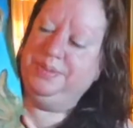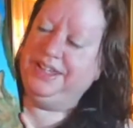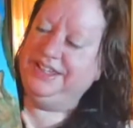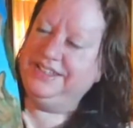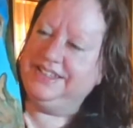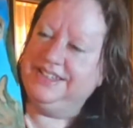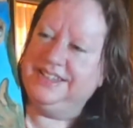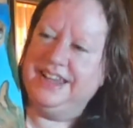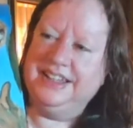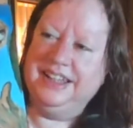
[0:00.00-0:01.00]
piece is
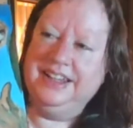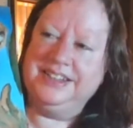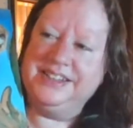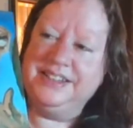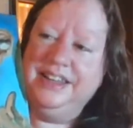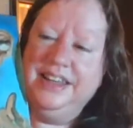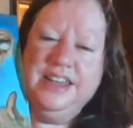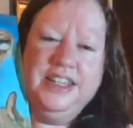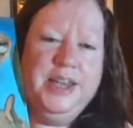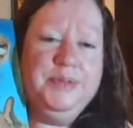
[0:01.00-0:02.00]
that it just
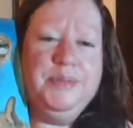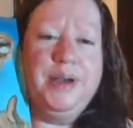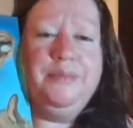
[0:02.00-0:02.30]
keeps my